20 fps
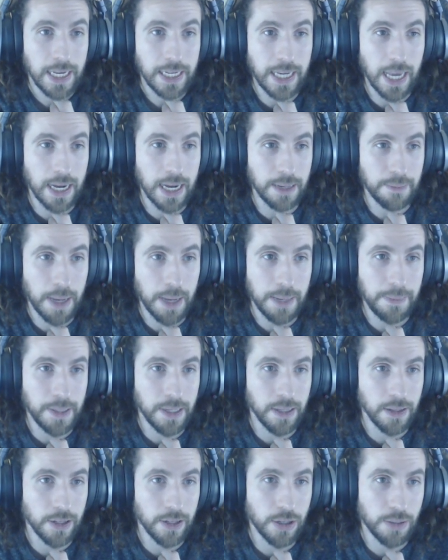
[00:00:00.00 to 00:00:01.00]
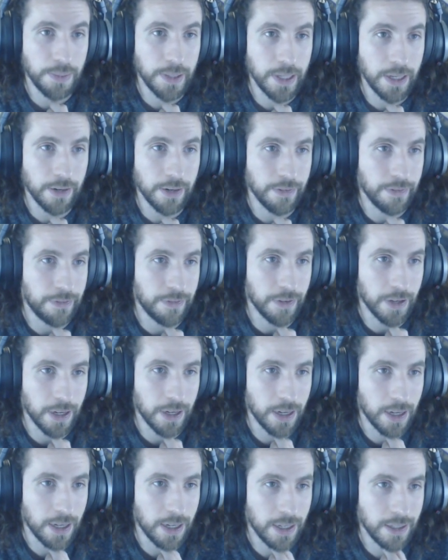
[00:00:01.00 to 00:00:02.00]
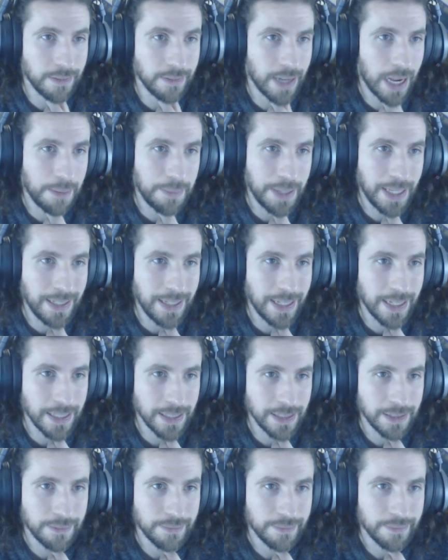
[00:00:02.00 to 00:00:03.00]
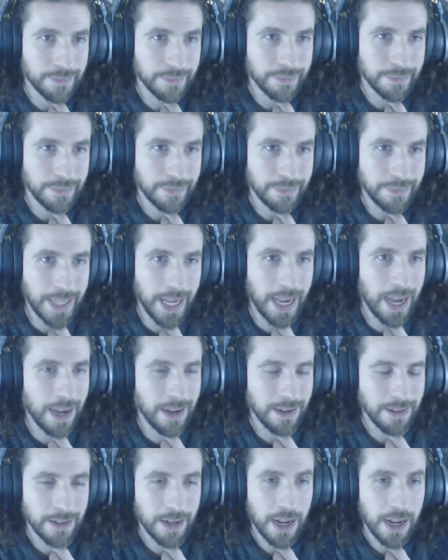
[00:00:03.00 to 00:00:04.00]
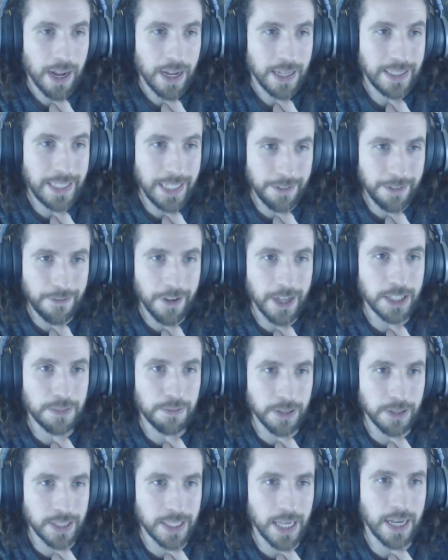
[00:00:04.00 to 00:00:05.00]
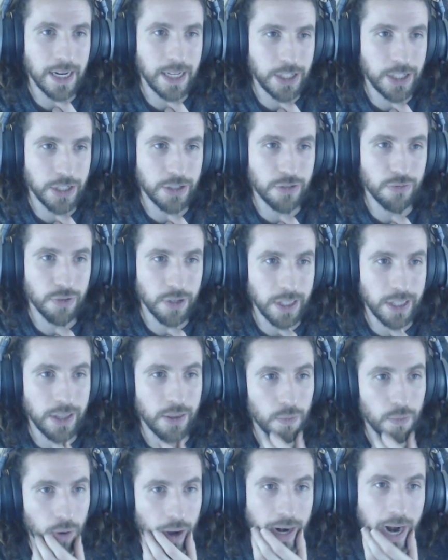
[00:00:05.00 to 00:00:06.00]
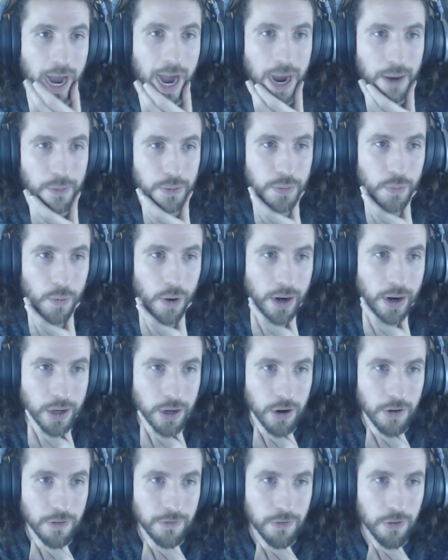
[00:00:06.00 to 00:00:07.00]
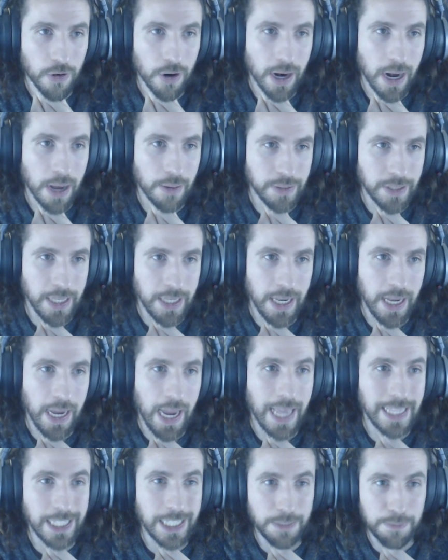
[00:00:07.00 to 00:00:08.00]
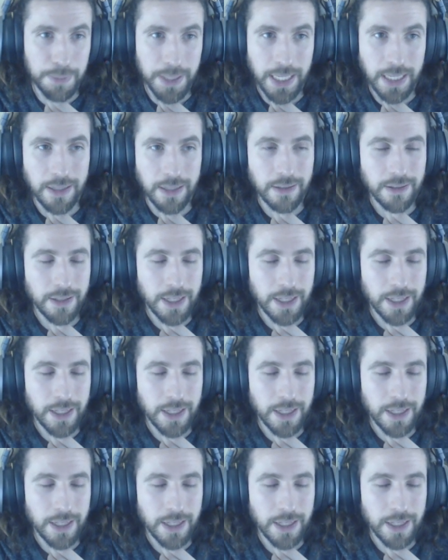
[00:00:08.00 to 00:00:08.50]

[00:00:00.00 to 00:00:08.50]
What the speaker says: Getting maybe a little bit of I mean, yeah, defense percentage is really the one I would want to go for, and I would say, and speed.